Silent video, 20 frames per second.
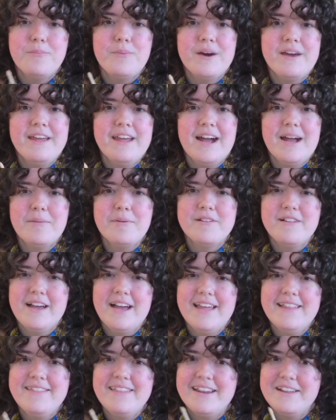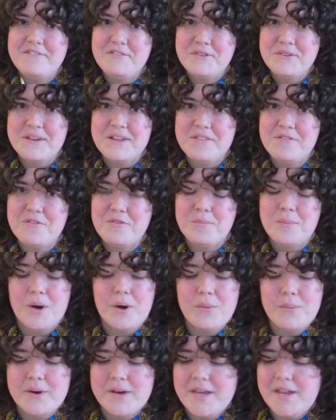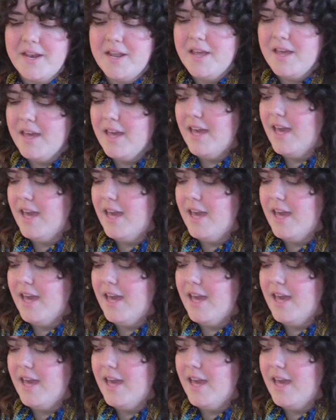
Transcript: but I'm glad that I just got the small one.